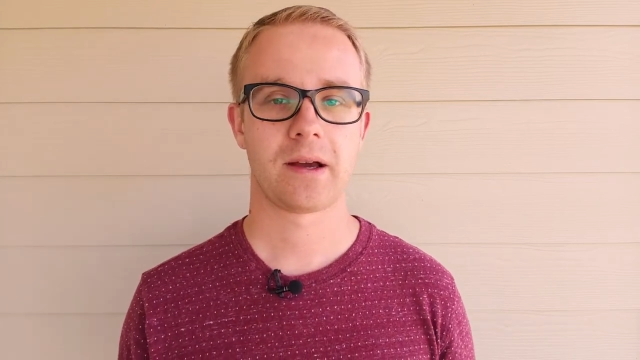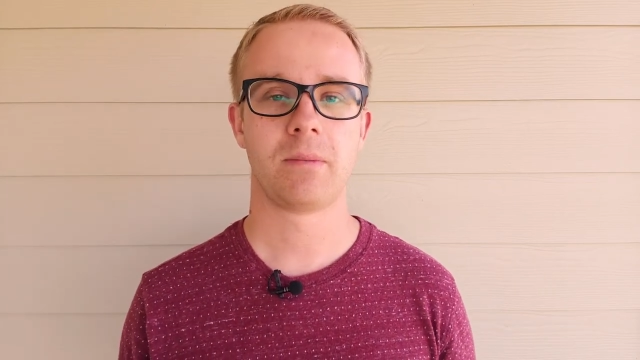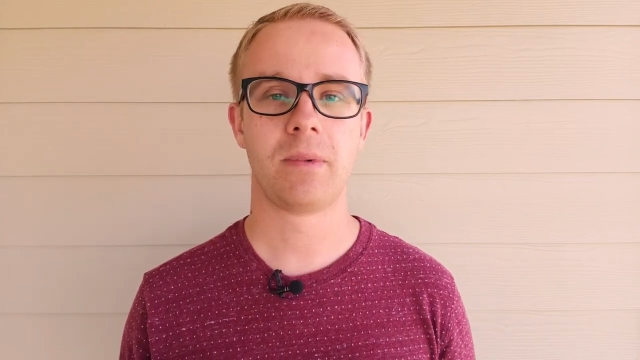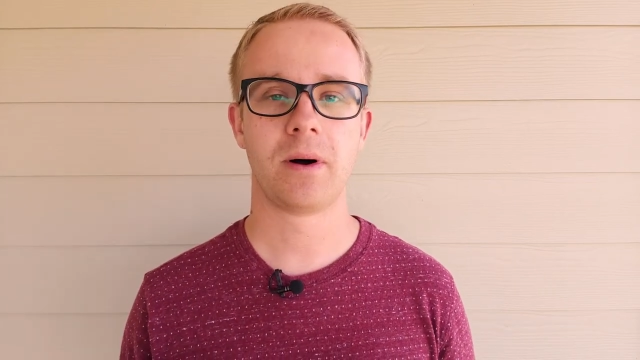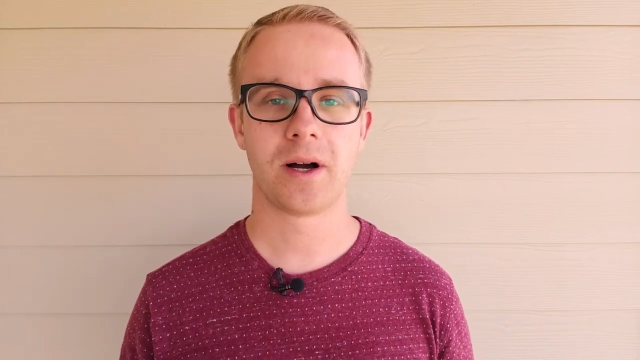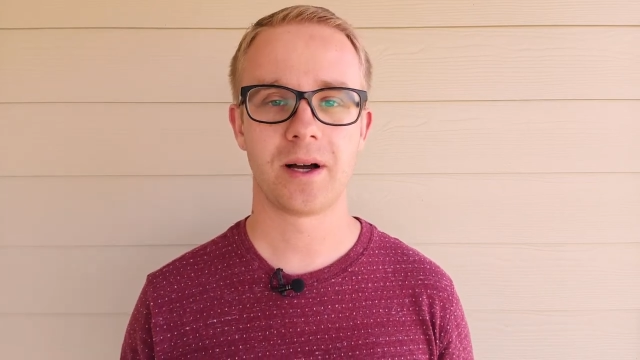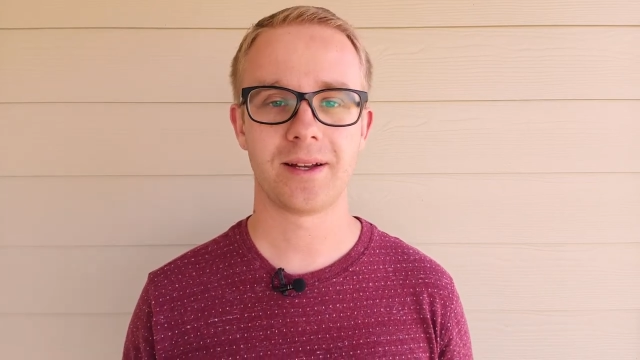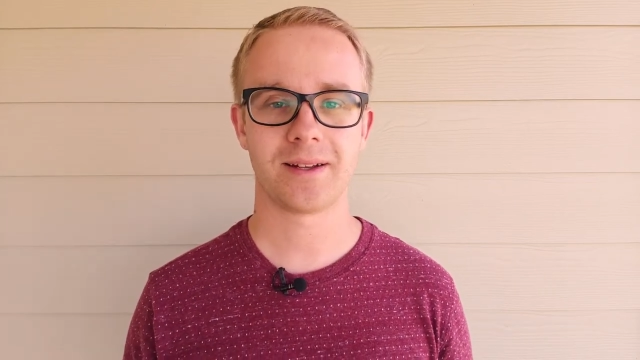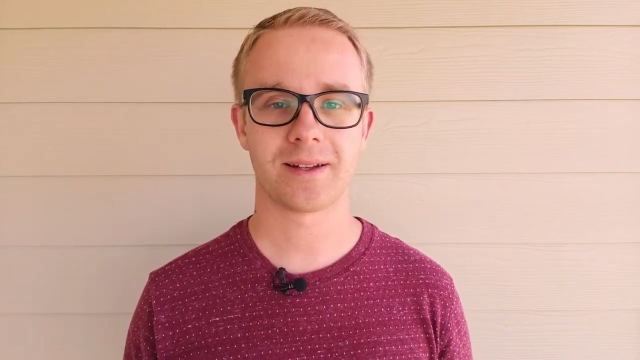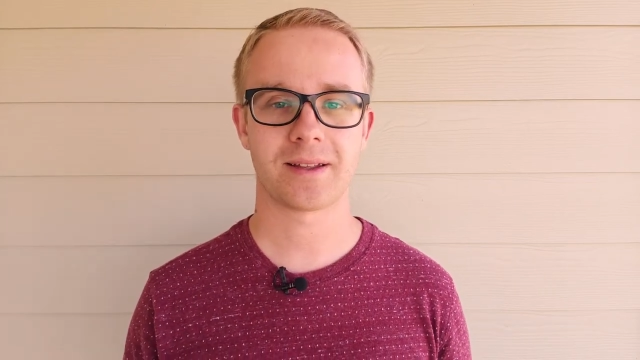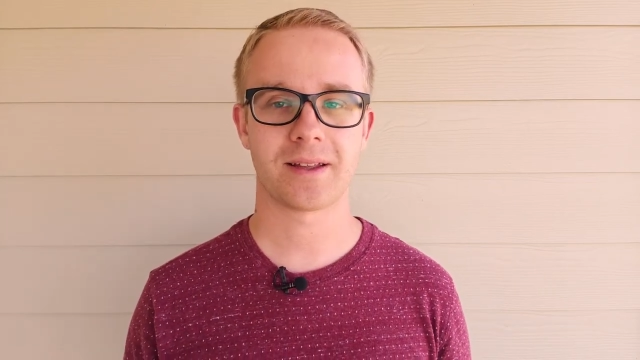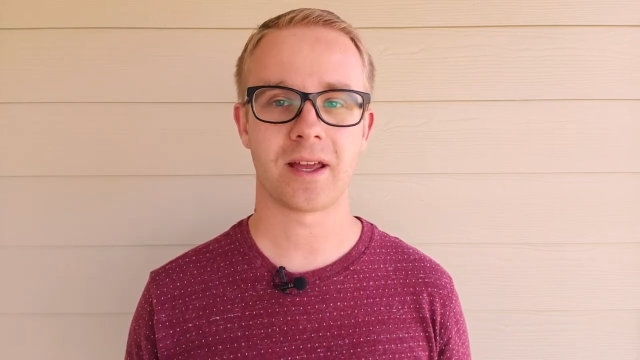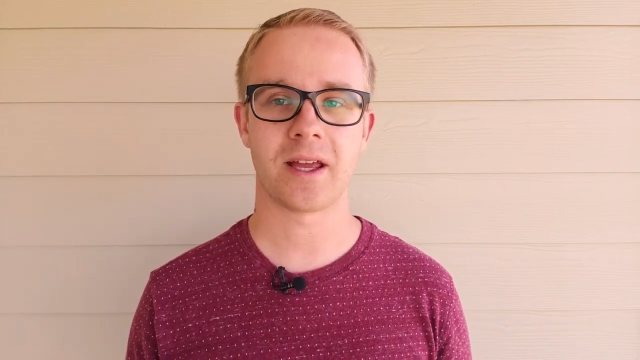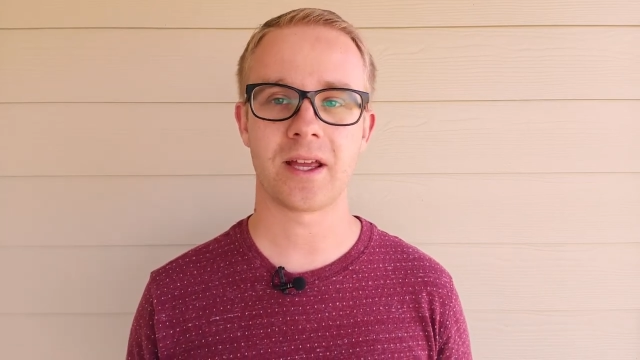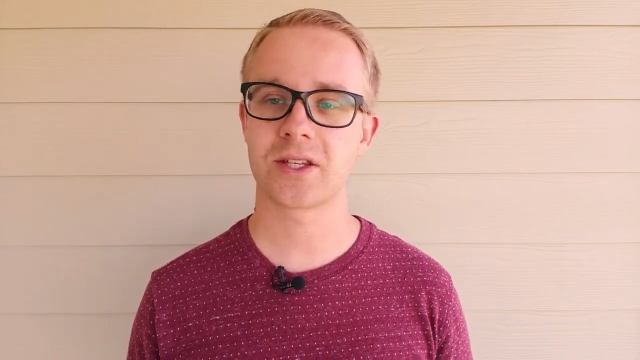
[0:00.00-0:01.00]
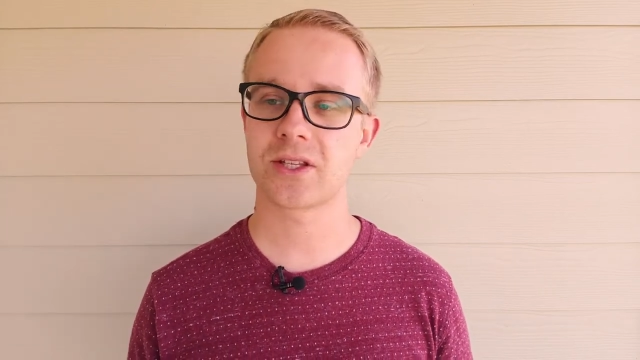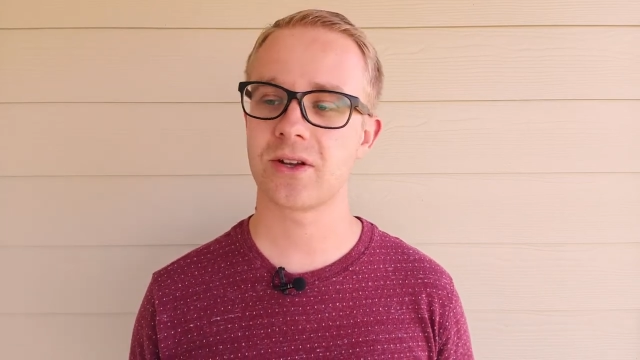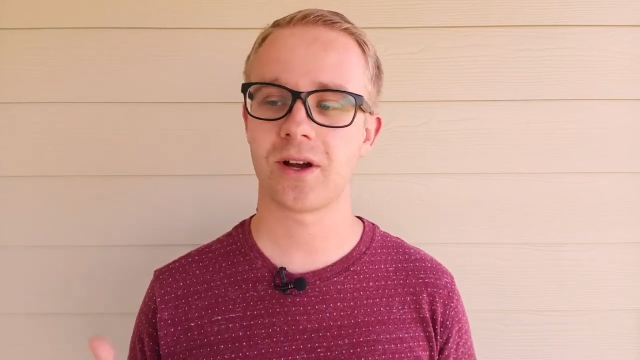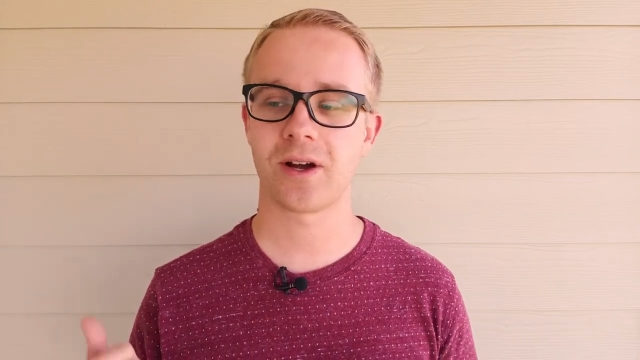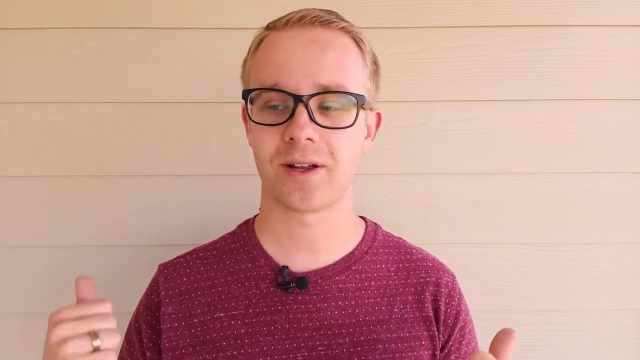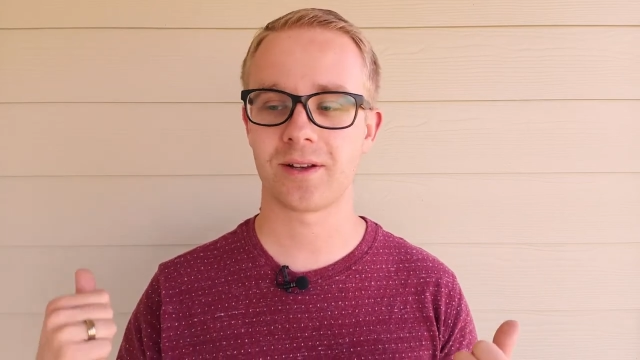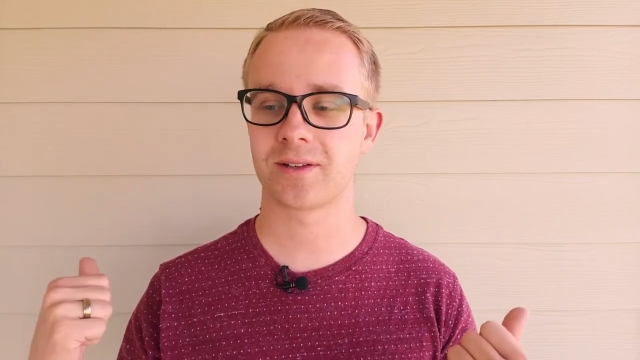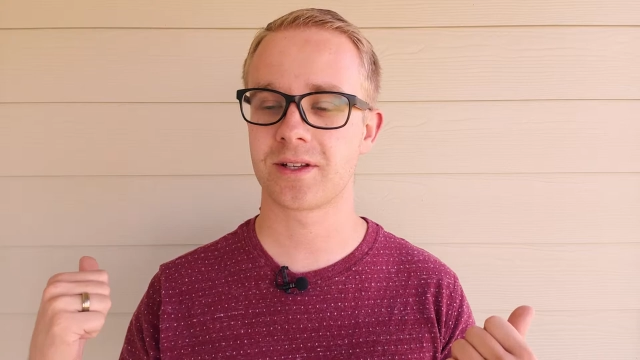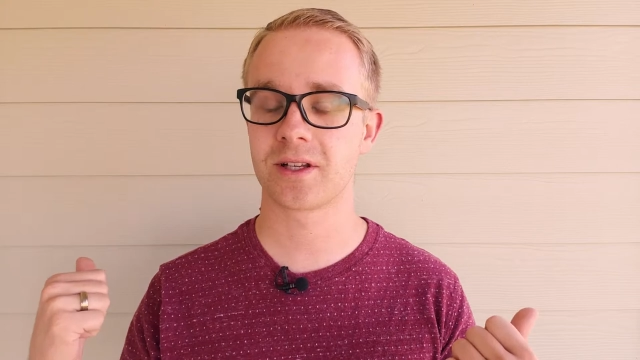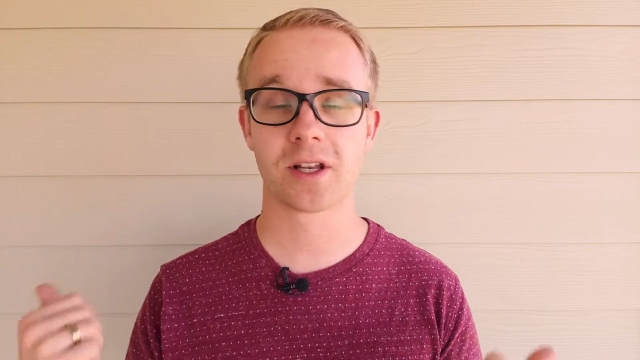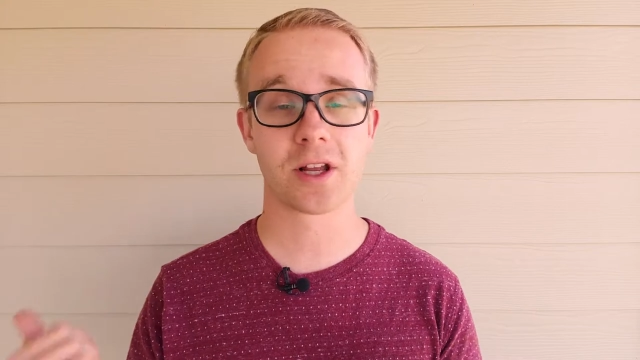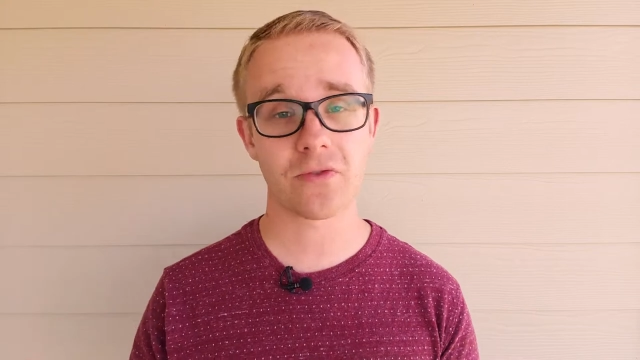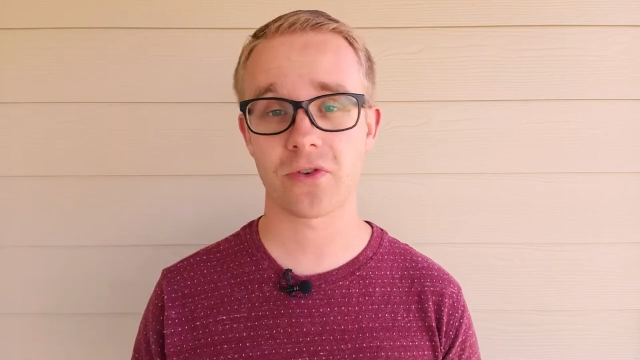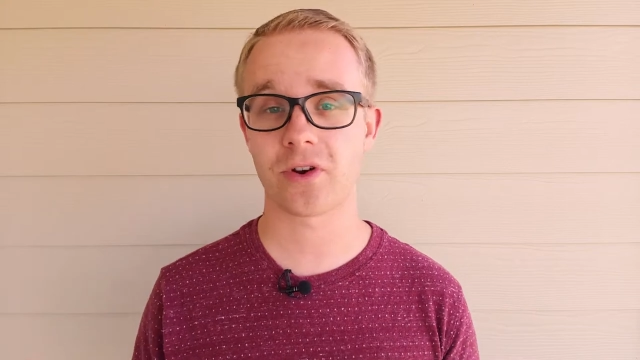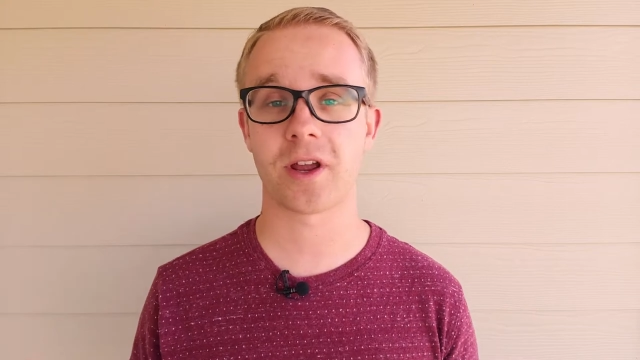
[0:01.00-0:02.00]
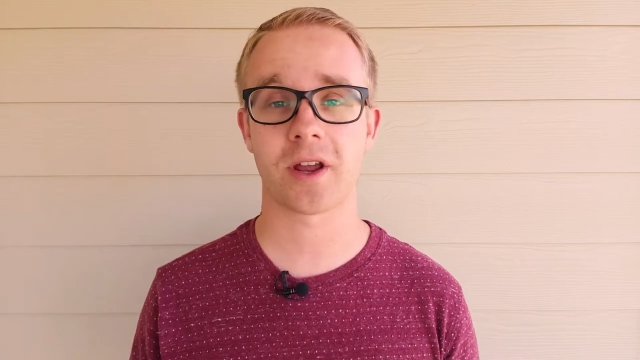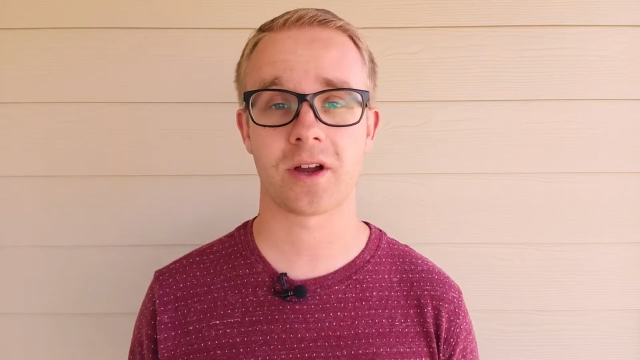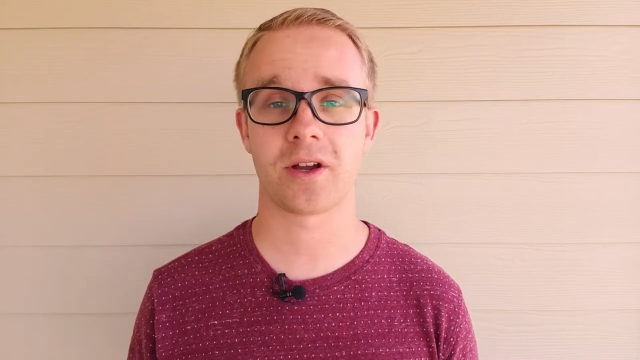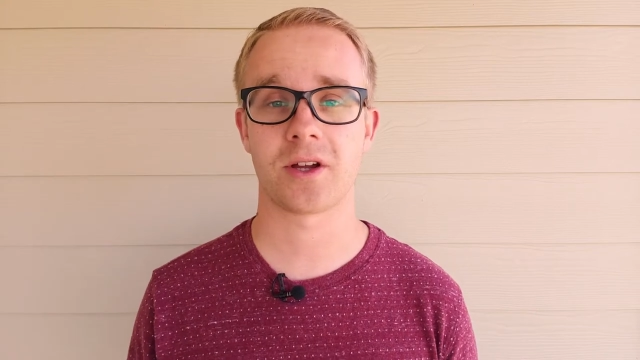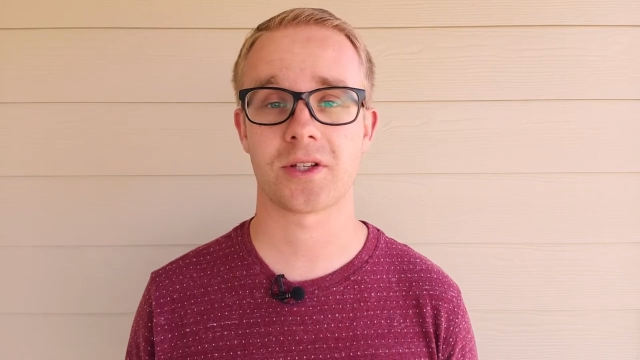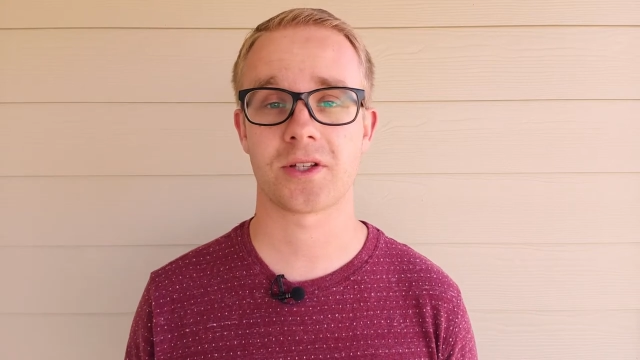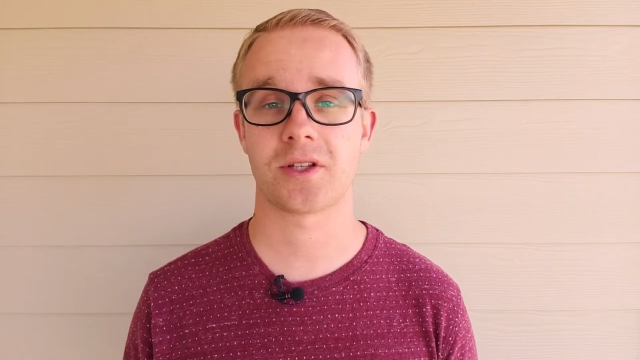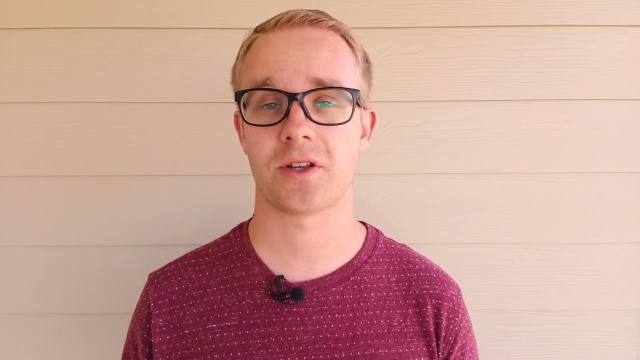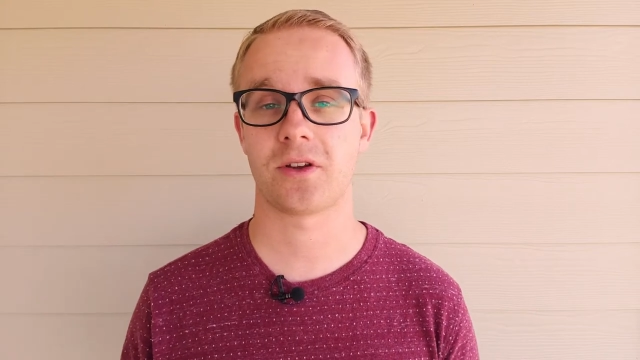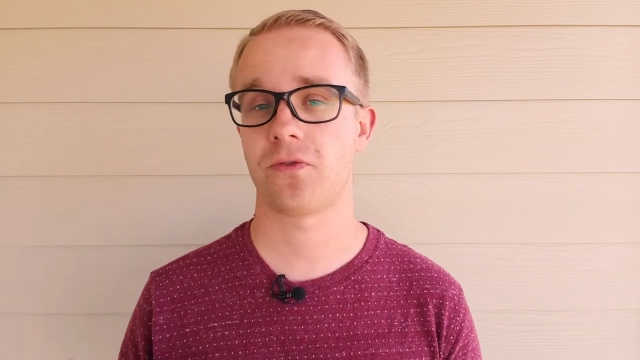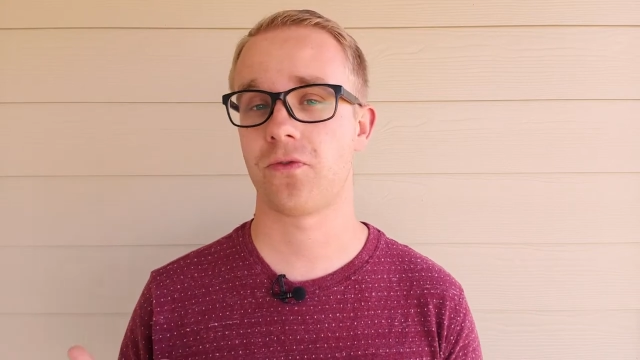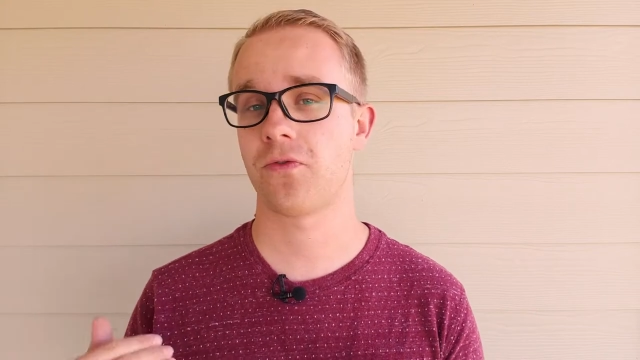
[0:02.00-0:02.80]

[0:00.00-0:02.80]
But He's not delivering us